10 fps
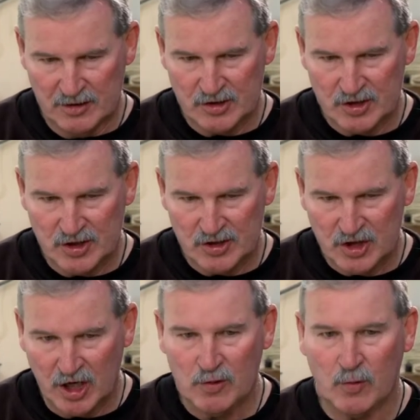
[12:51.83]

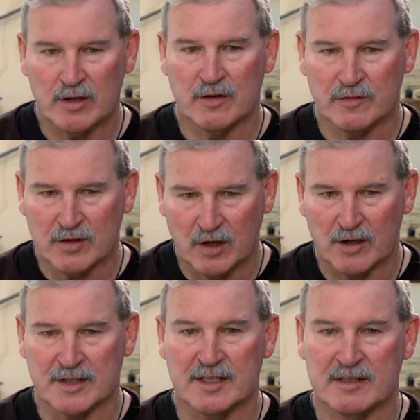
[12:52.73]
Show what you've
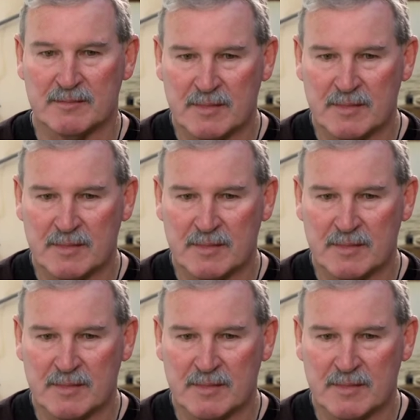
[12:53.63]
got in the